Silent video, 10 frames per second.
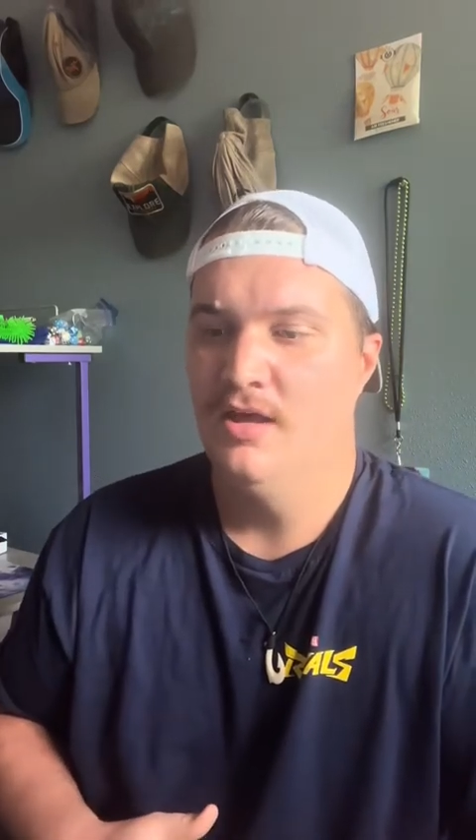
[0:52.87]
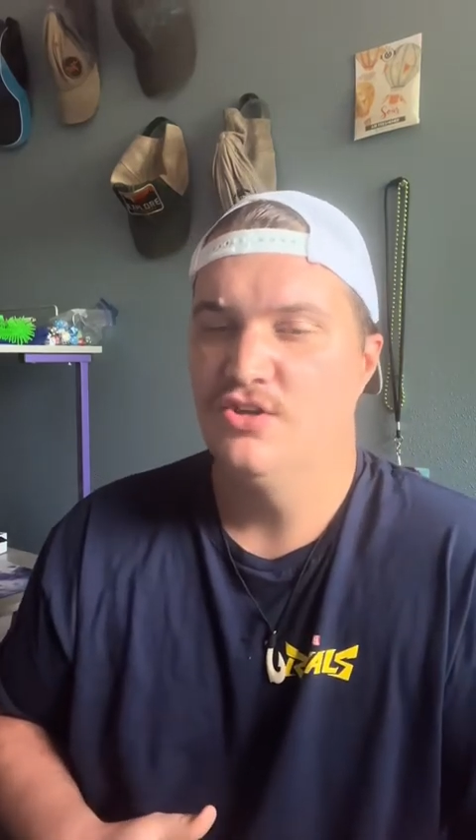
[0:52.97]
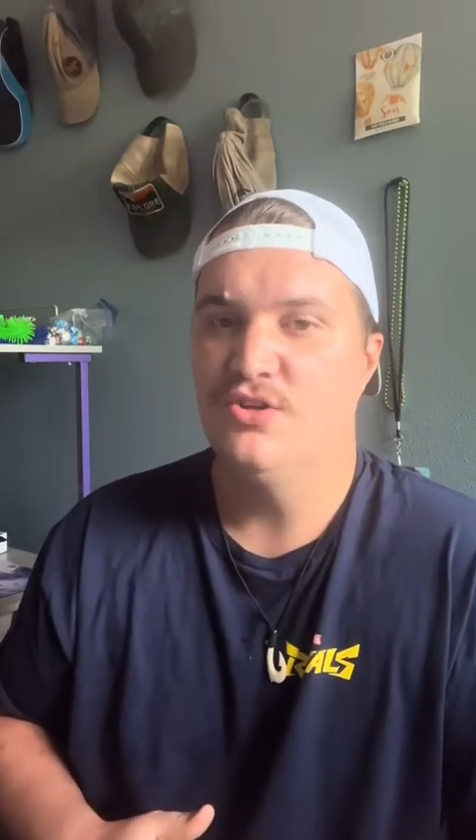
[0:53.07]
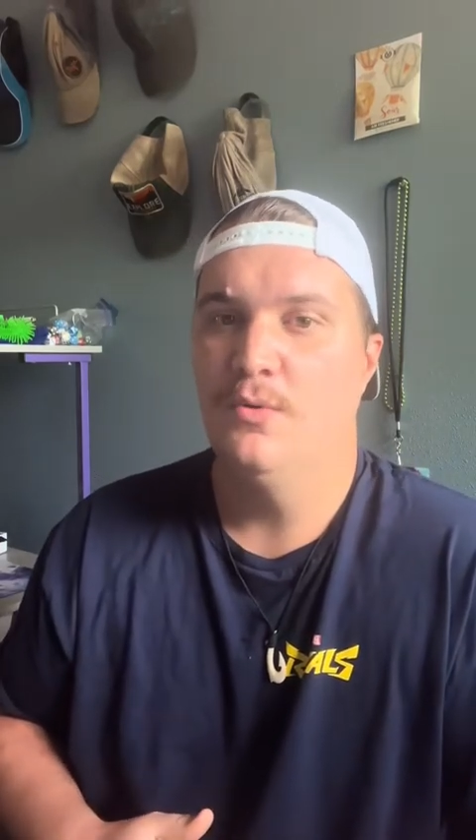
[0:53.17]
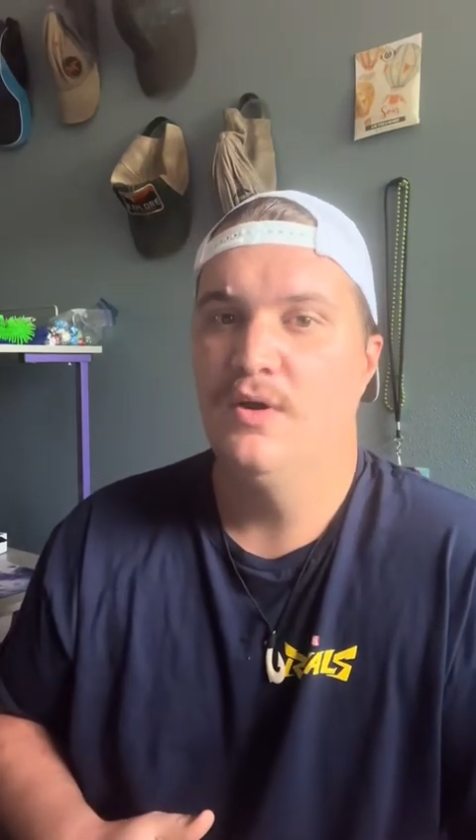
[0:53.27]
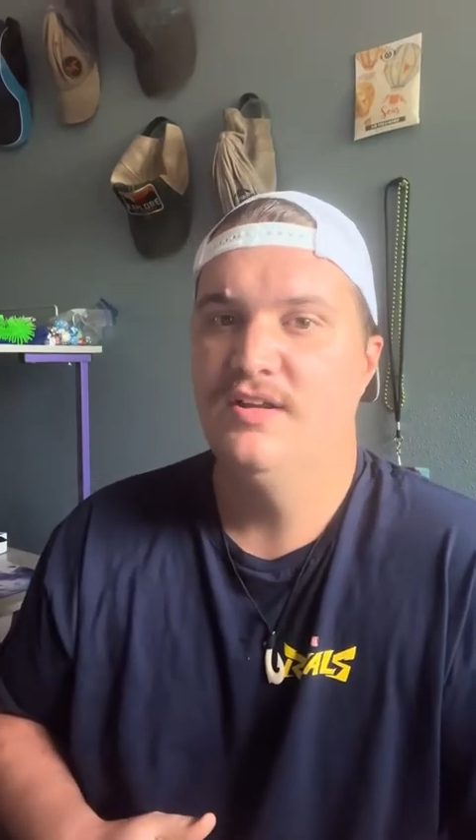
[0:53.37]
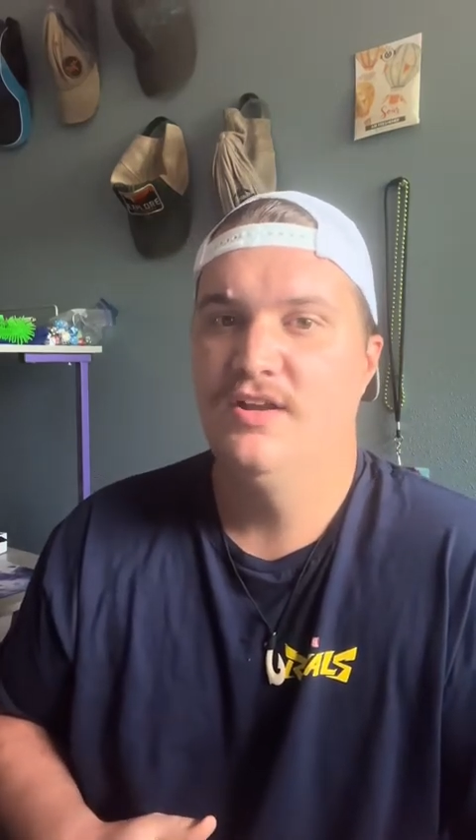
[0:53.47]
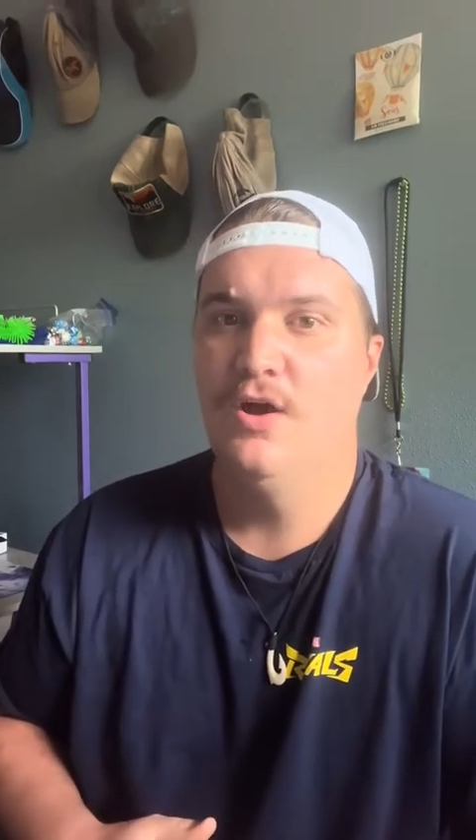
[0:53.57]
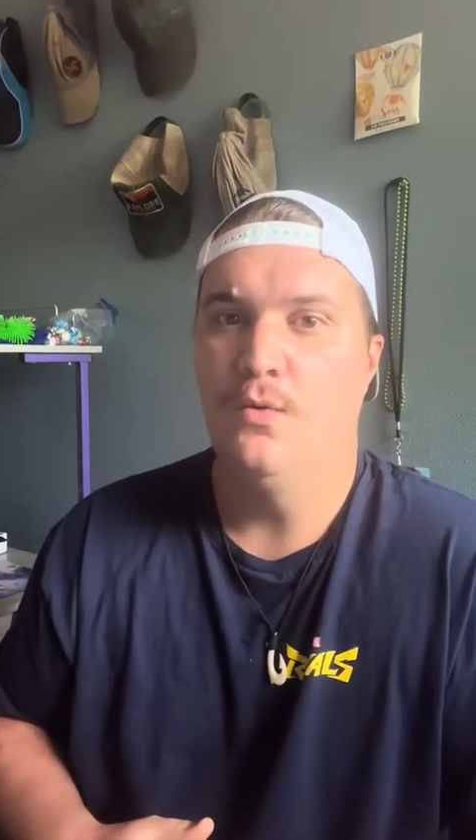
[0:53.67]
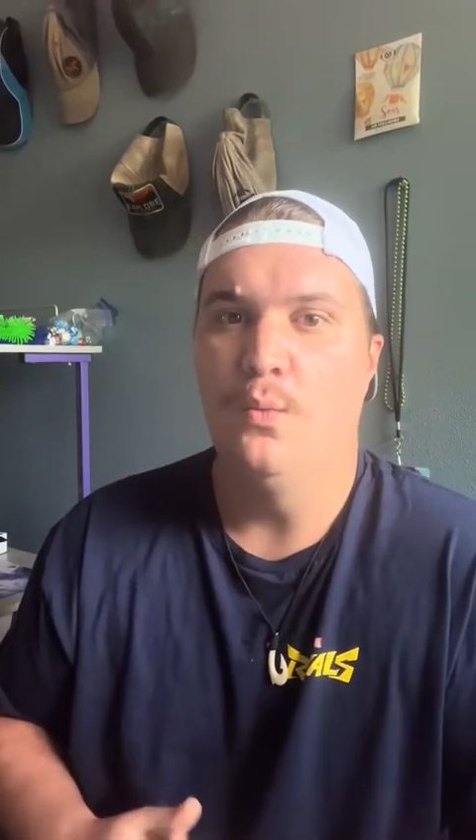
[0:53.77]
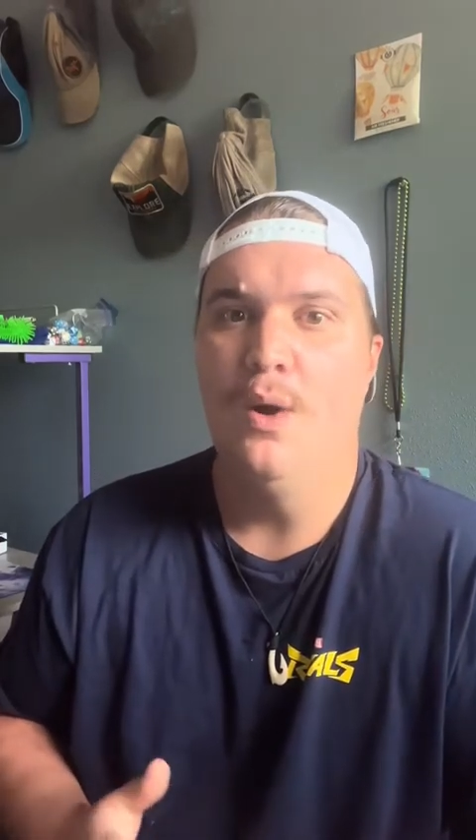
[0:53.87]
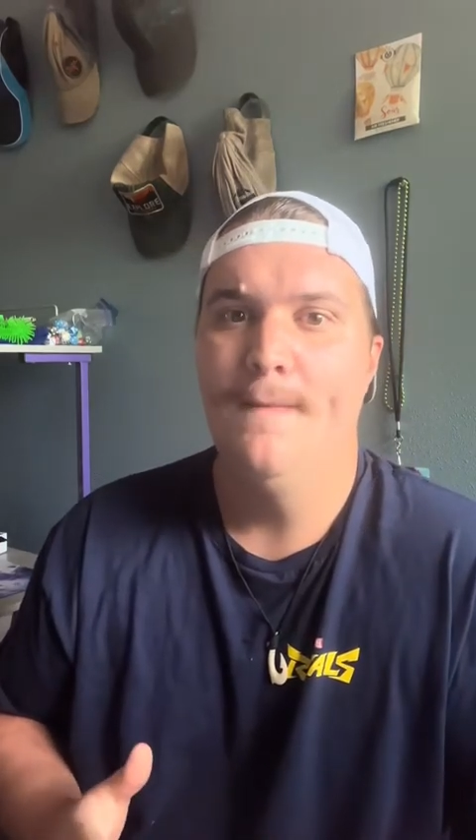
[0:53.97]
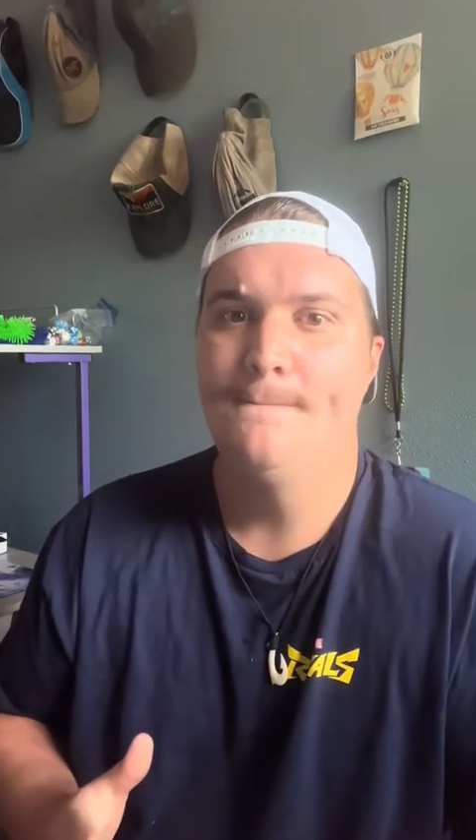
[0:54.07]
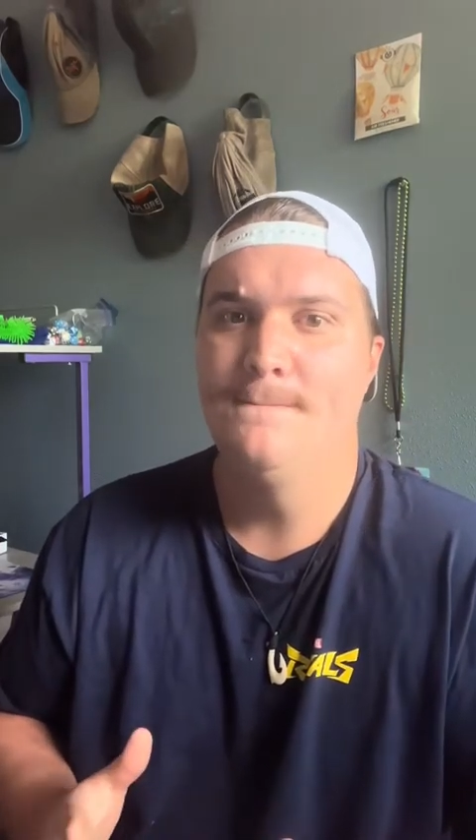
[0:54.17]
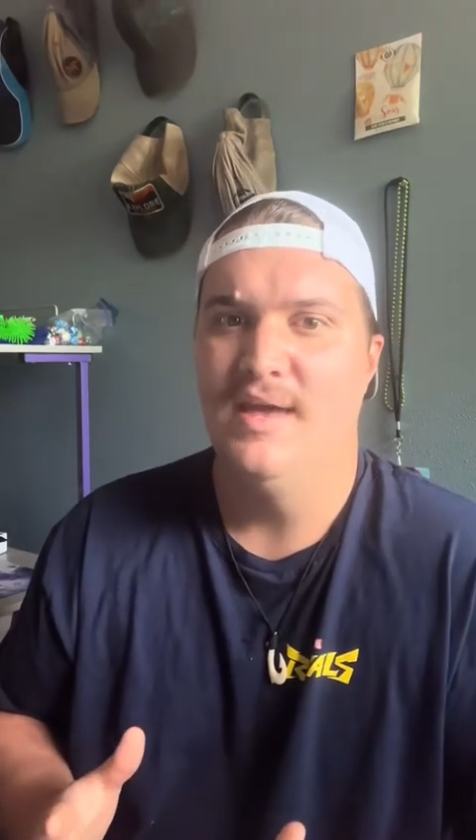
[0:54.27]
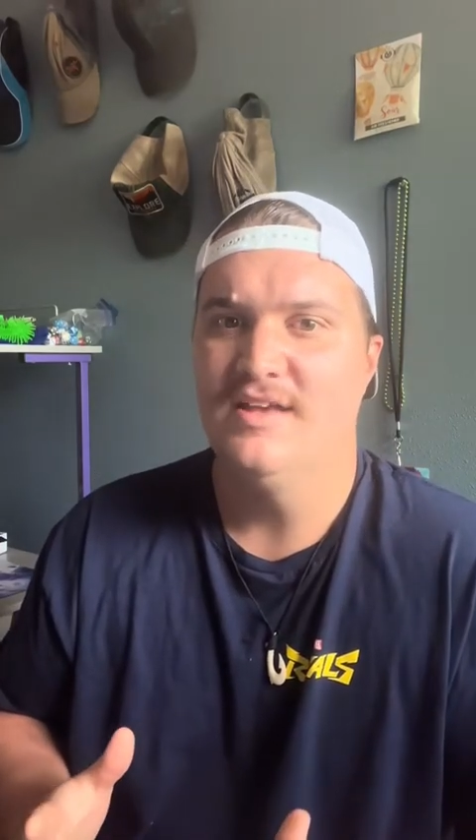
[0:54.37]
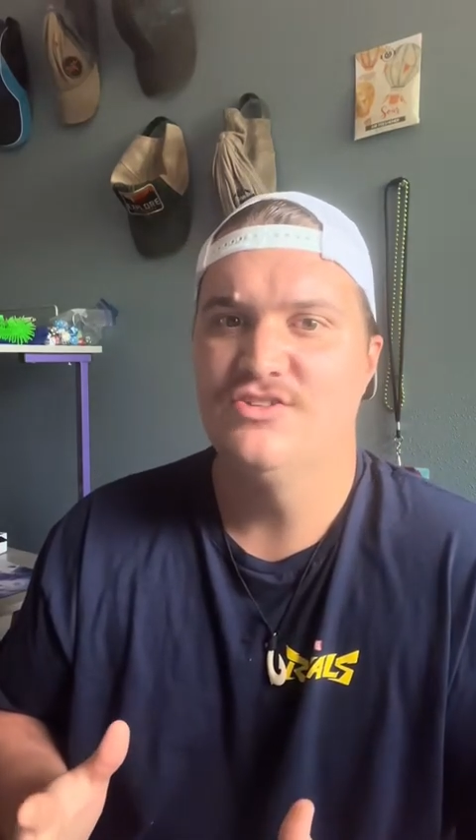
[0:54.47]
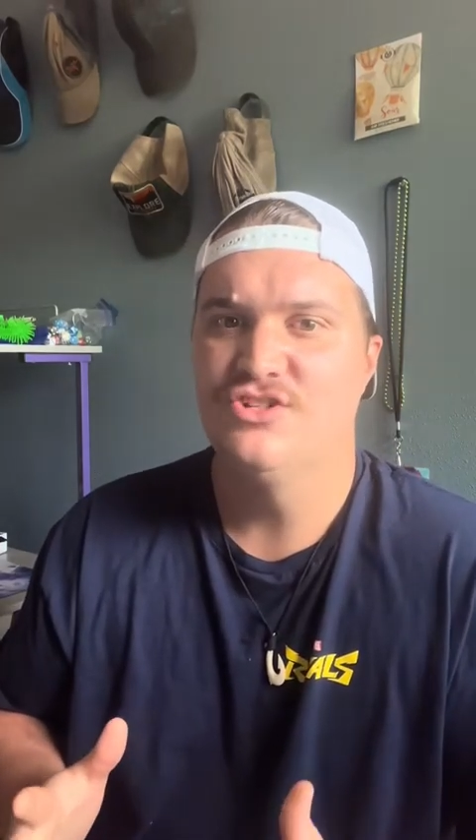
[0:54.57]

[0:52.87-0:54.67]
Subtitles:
so I wanted to know what makes